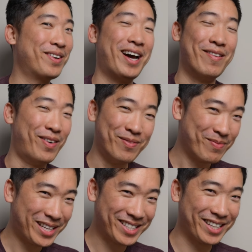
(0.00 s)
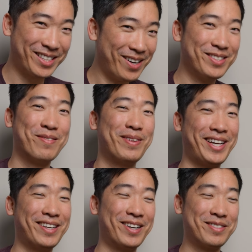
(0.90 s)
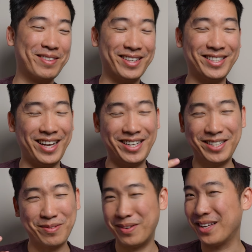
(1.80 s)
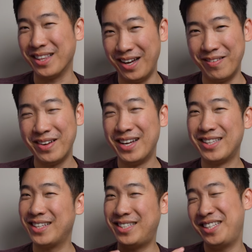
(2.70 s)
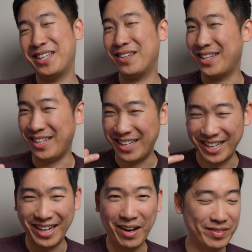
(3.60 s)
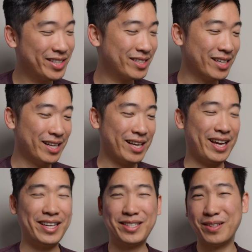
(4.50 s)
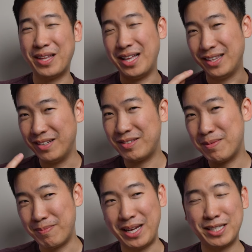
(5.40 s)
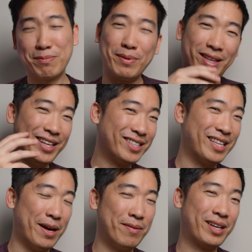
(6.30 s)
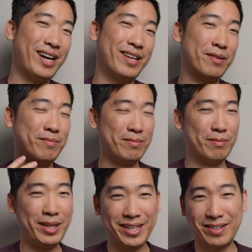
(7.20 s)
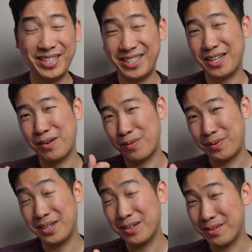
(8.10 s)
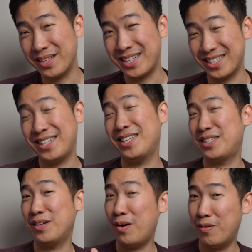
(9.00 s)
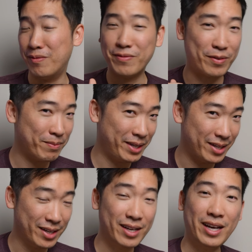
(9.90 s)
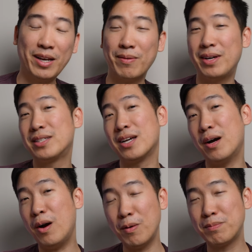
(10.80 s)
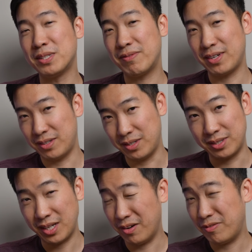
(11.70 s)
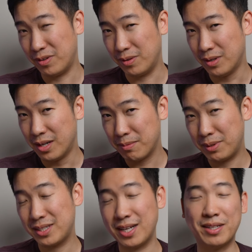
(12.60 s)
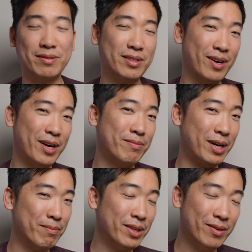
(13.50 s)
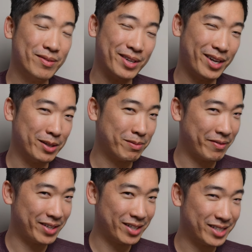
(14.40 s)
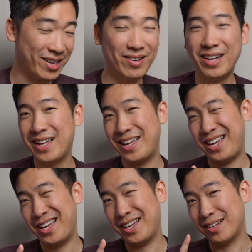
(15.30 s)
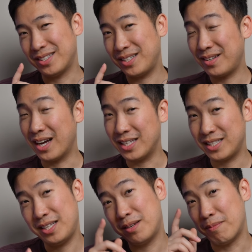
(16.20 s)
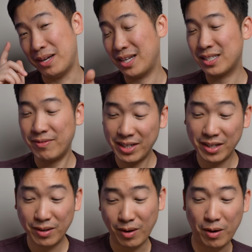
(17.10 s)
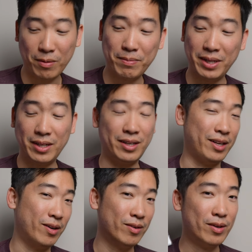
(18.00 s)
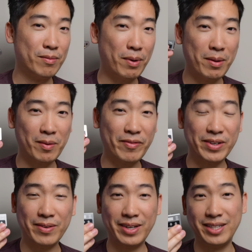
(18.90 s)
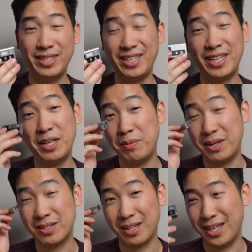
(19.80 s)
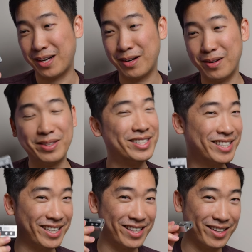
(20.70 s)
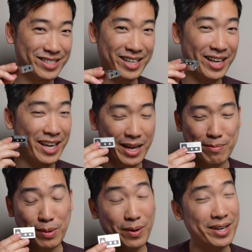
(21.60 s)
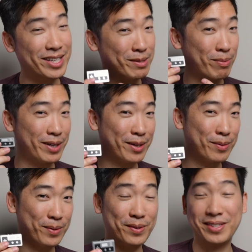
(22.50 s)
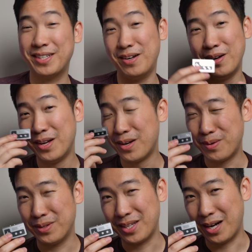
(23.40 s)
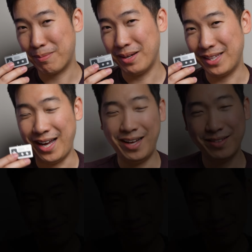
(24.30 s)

I have basically tons of planars because I just really love the detail that you get out of this. And so that lift and bass plus that kind of planar detail really just hits it home for me. Anyways, I hope this video is helpful. Please like and subscribe down below. Helps my videos out. And I'll see you guys in my next video. I'll be, you know, probably reviewing the Kiwi Allegro. This thing looks like a Game Boy. It's pretty cool. So we'll talk about that.